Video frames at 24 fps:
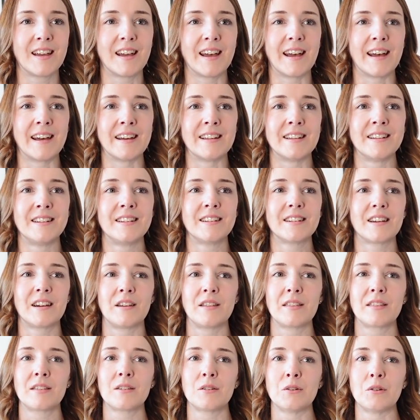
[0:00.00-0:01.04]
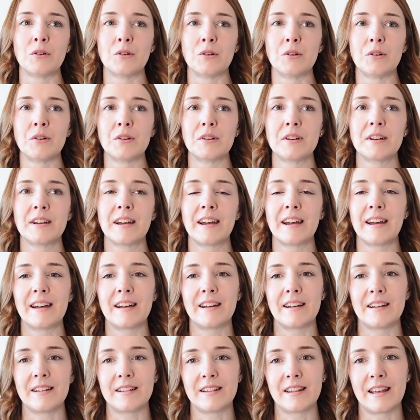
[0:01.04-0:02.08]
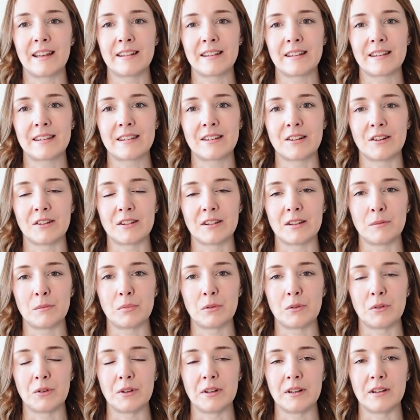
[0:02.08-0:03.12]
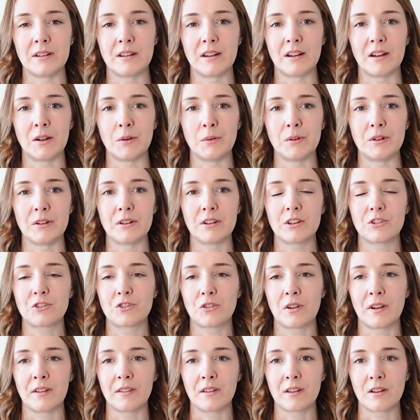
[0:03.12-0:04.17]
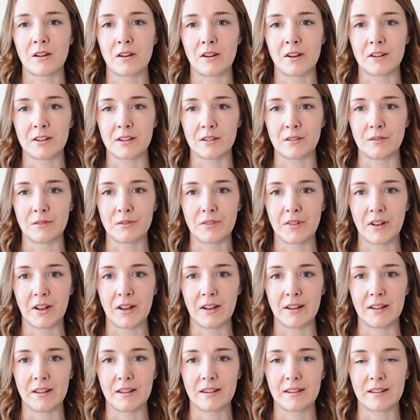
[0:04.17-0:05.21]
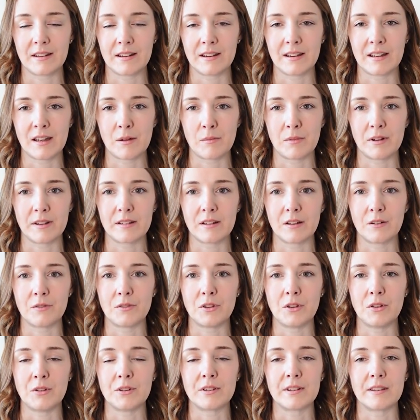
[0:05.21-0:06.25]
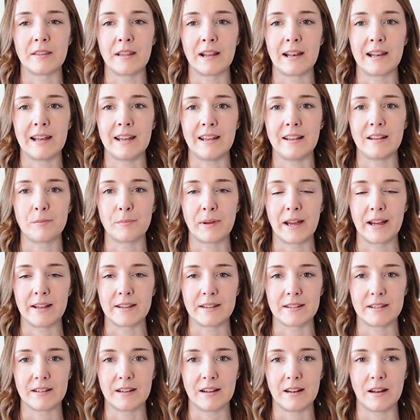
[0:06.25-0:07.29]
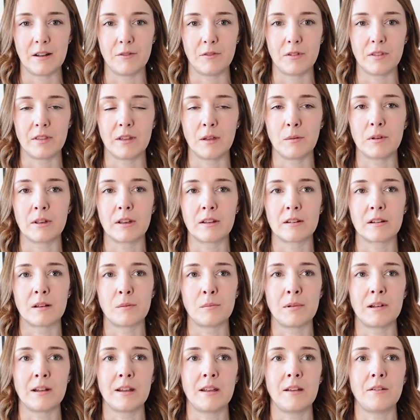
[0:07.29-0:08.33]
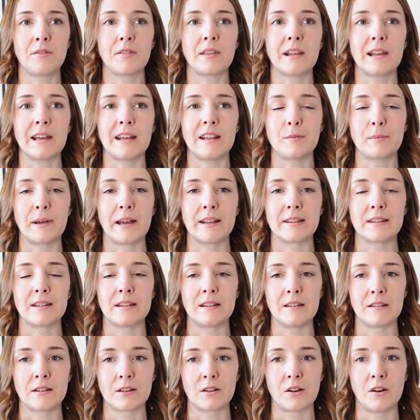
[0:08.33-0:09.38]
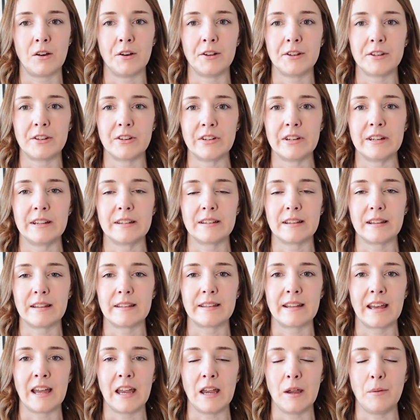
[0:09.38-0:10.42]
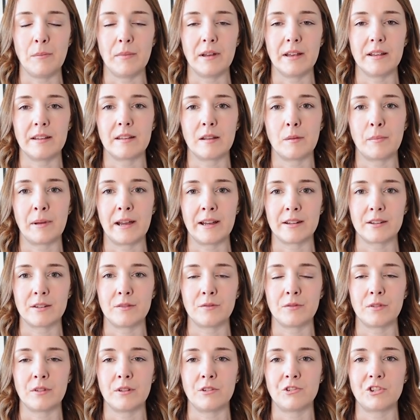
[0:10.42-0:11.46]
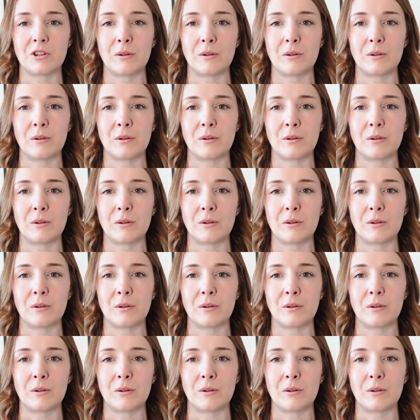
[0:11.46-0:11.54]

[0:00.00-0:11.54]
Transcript: And I thought, as a starting point, I would try the cardigan first and get myself used to the lace pattern and everything, because I believe the lace pattern in the cardigan is the same as the pattern for the